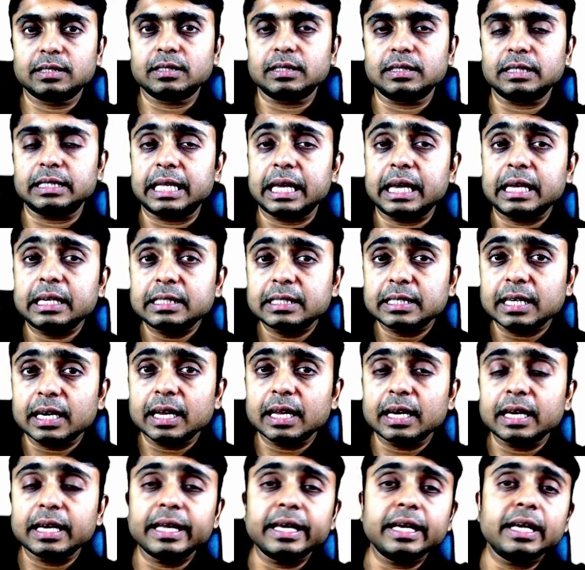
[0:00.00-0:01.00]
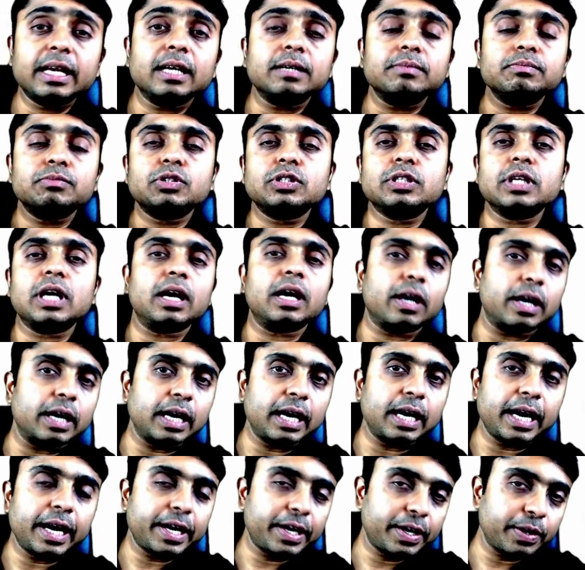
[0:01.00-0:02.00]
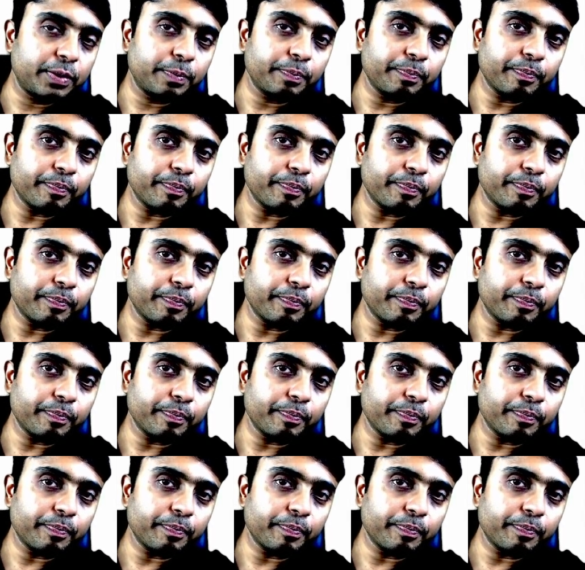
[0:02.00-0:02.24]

Then suddenly comes a relative.